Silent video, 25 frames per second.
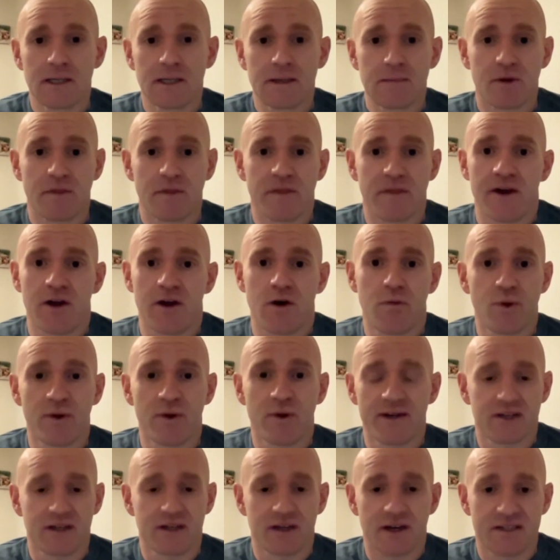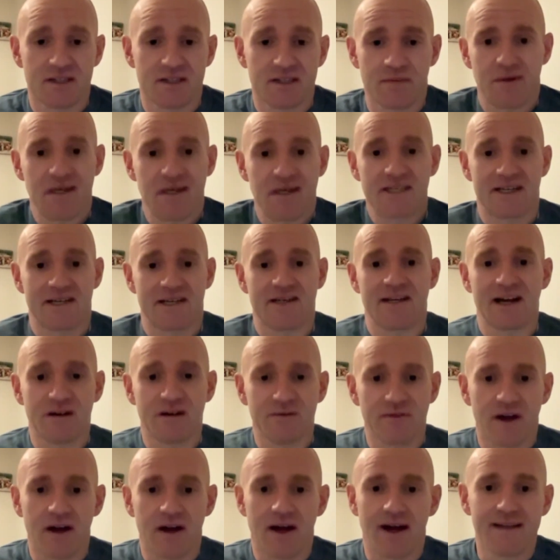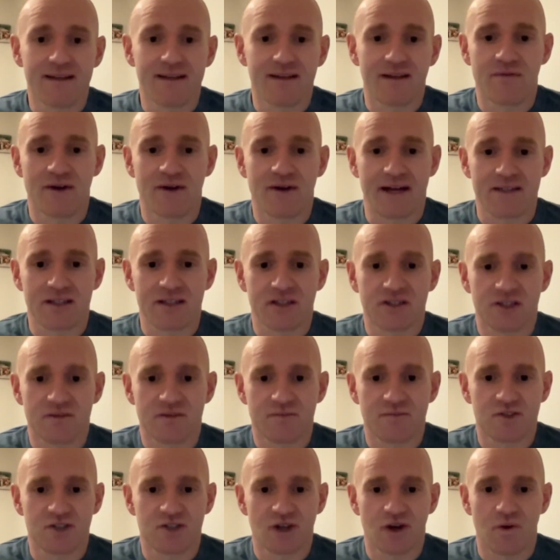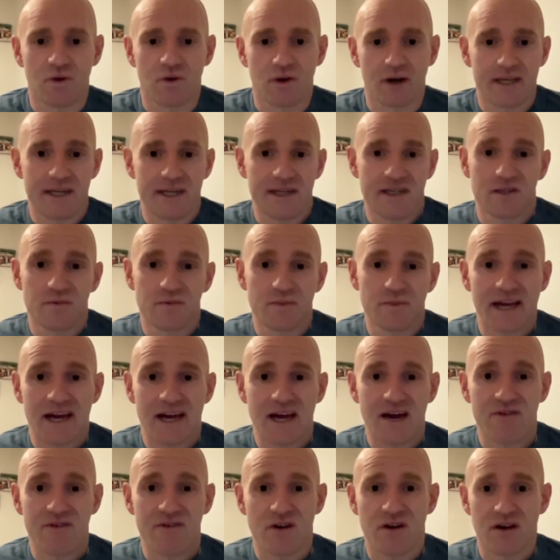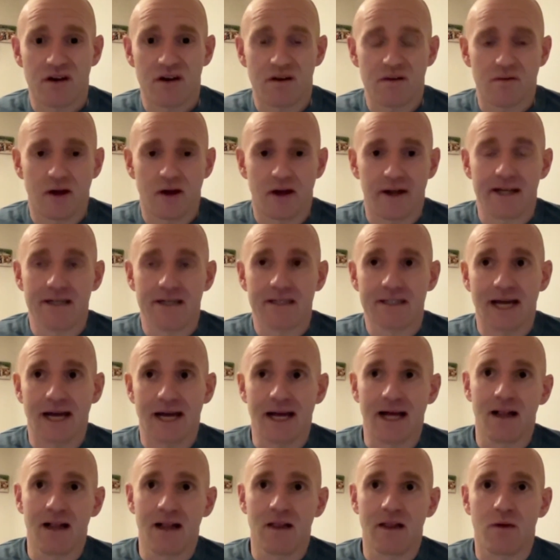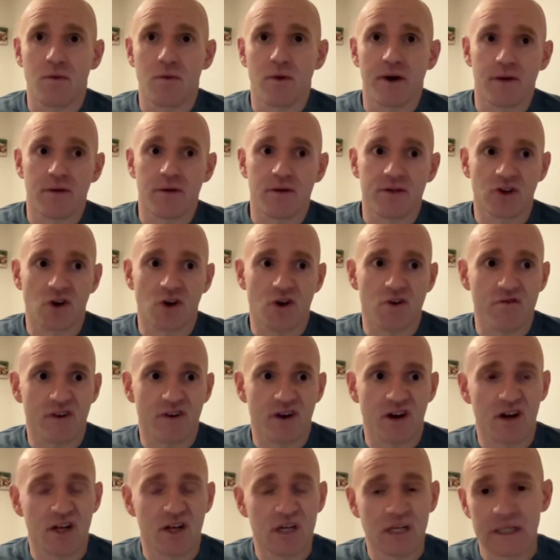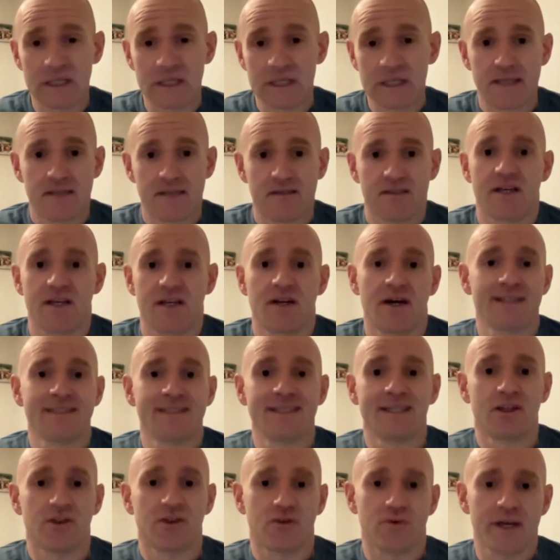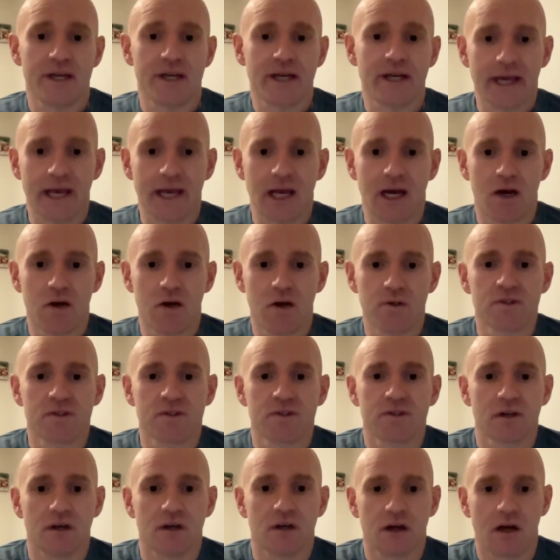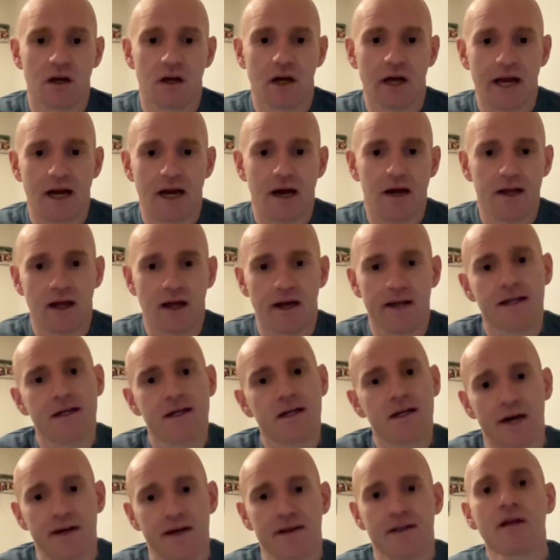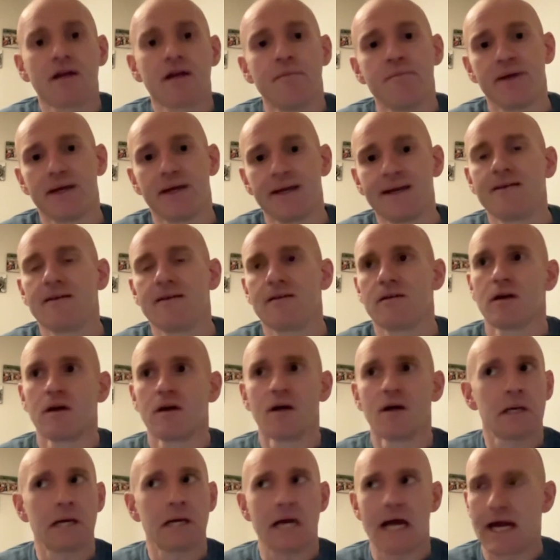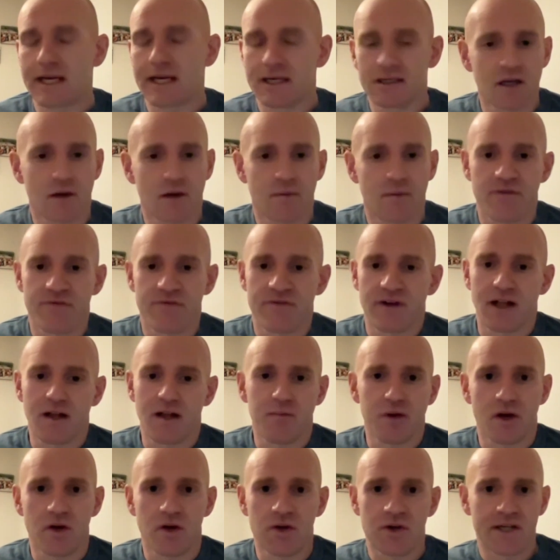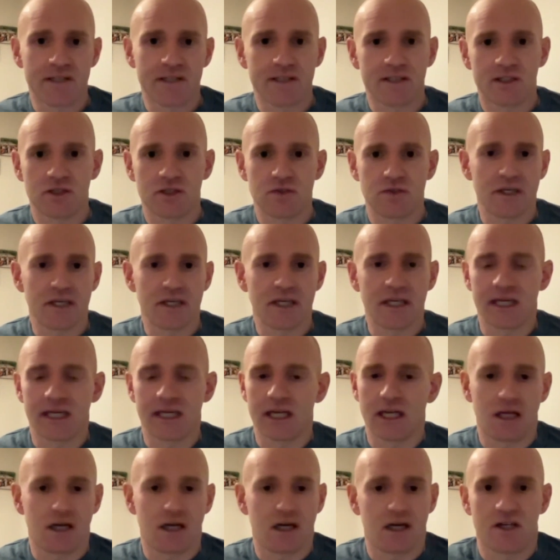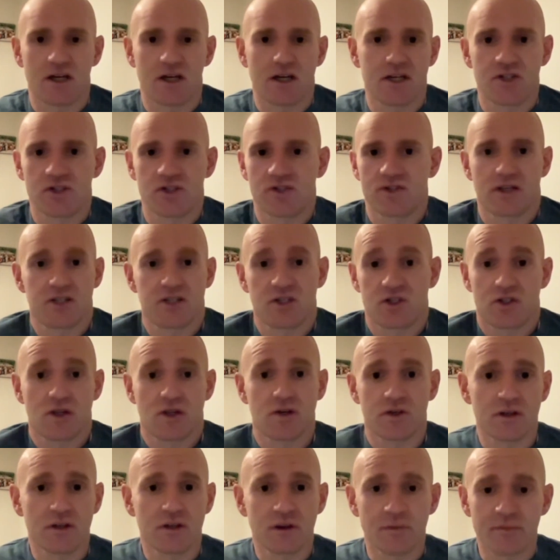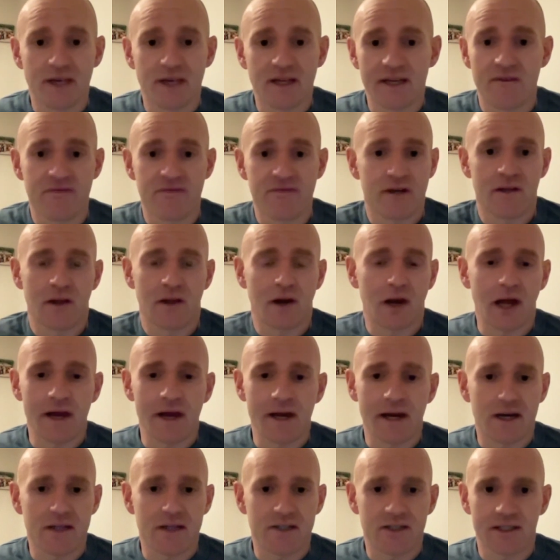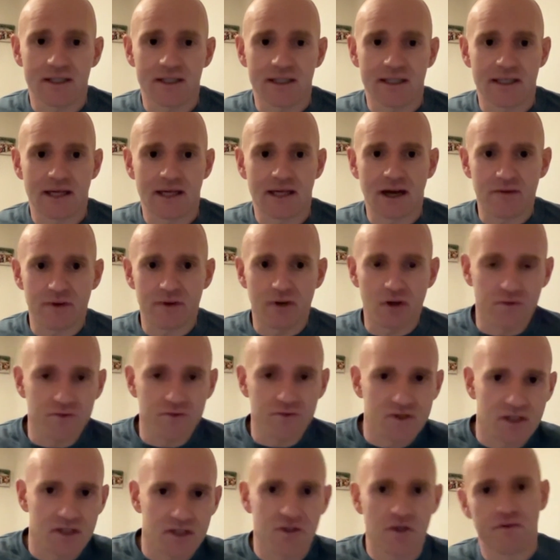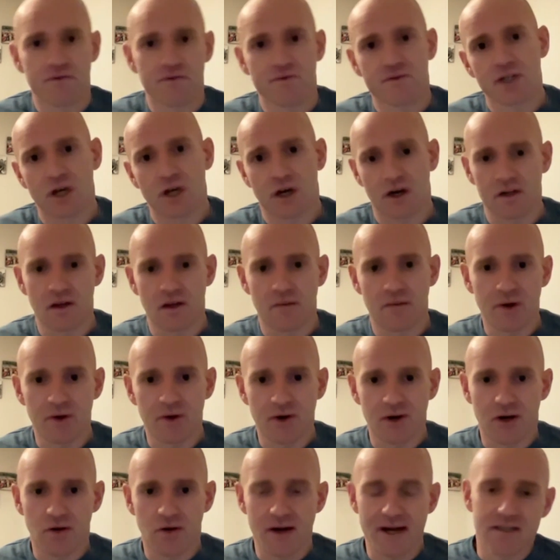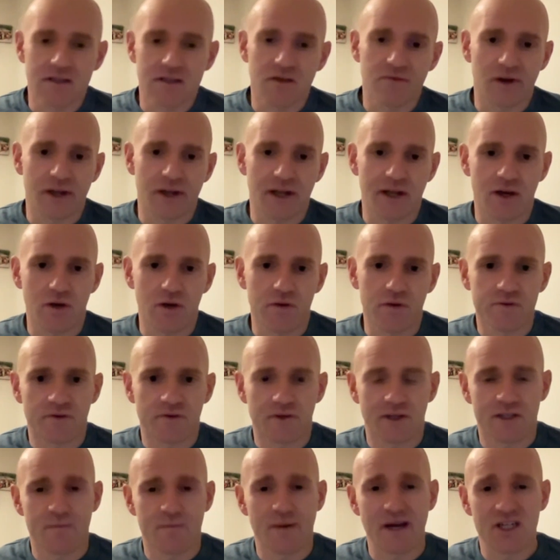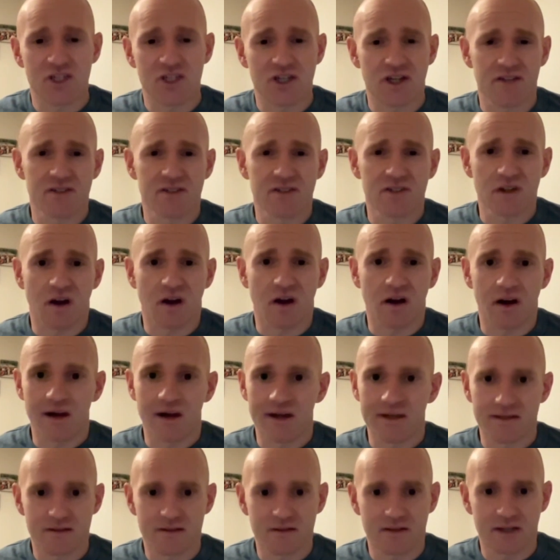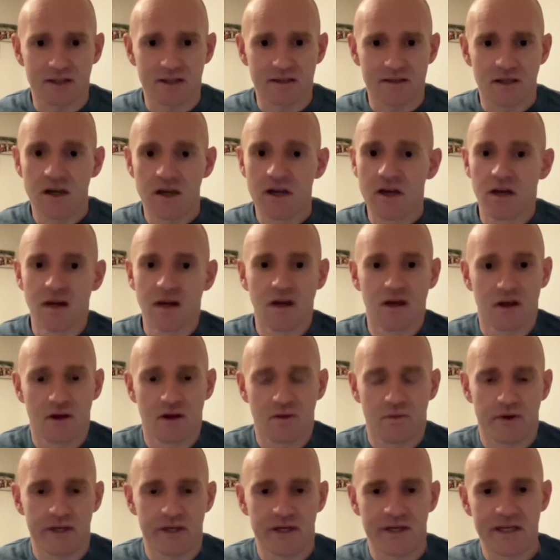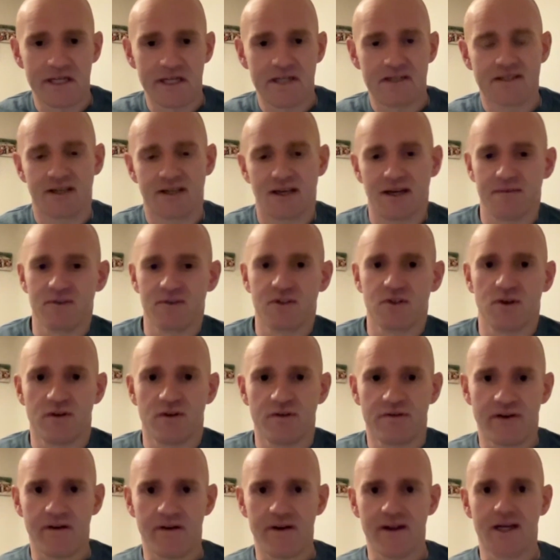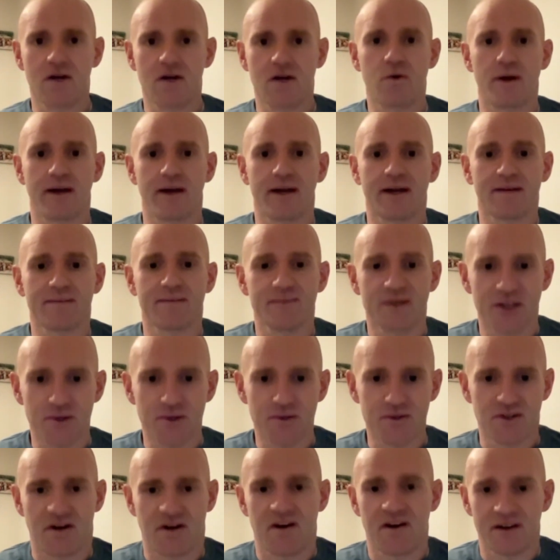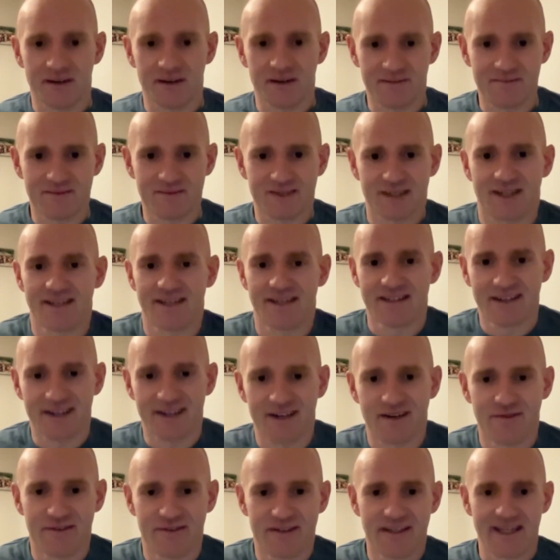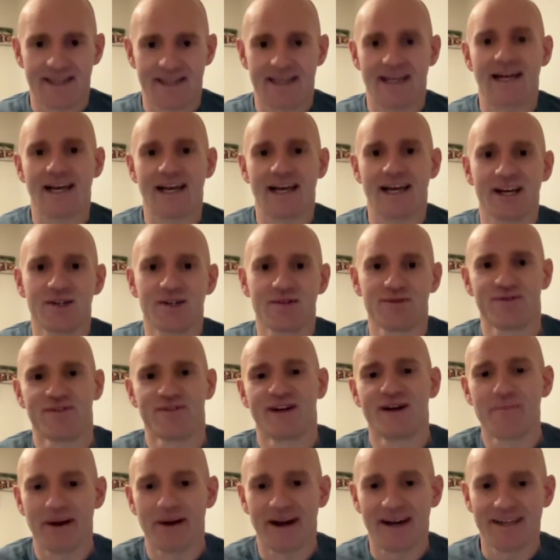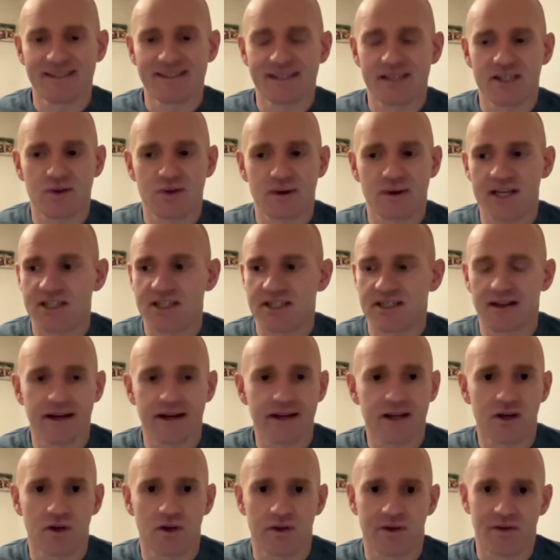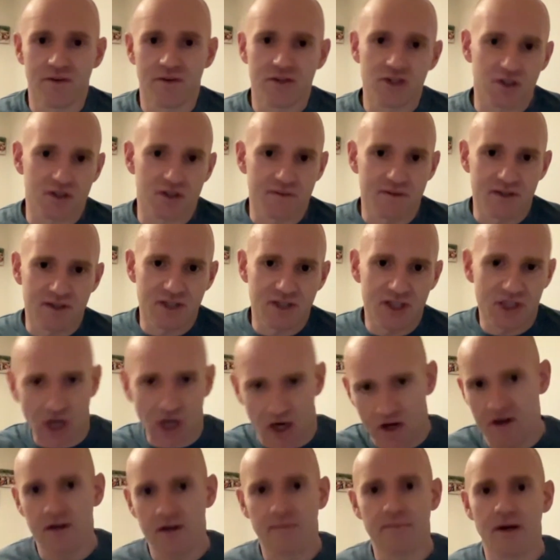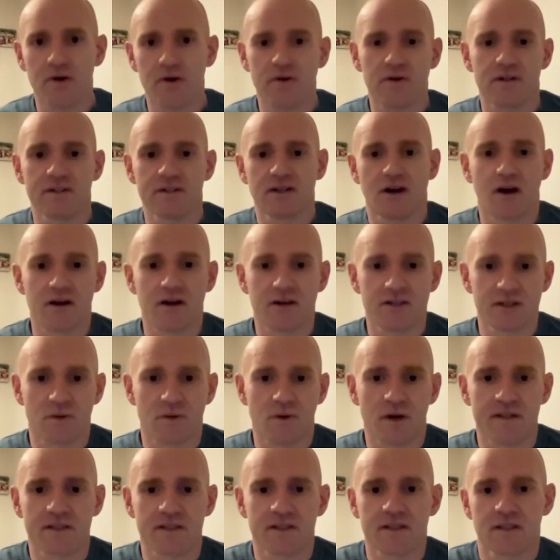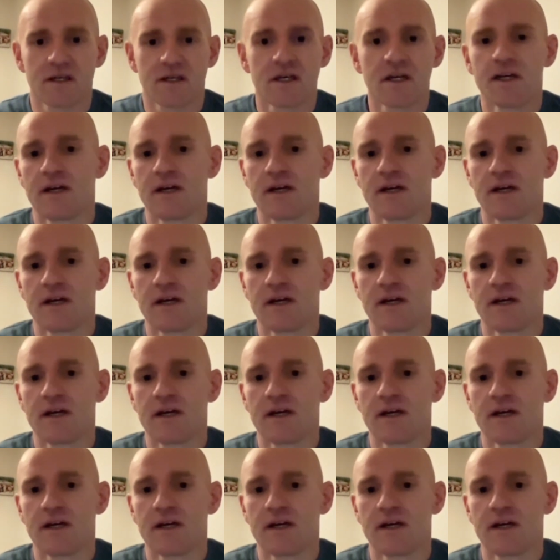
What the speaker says: But then upwind, I simply didn't have the height advantage. So I needed to be heavier. And I could tell that when I was over, say, 93 kilos, I could kind of compete. Anytime I fell below 93, I just couldn't compete. Even in the light hours, I didn't have enough to sort of turn the boat aggressively enough, especially on start lines and things when you needed to do a very quick U-turn and kind of get the hell out of a bad situation. I couldn't just turn a boat as hard as I wanted.